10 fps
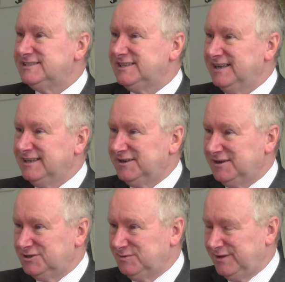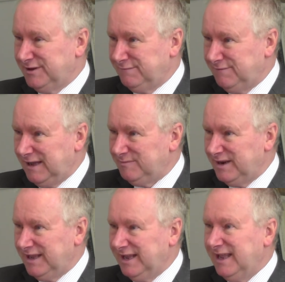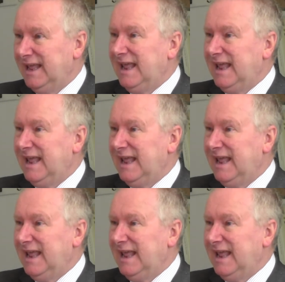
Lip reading: stay in touch with their family,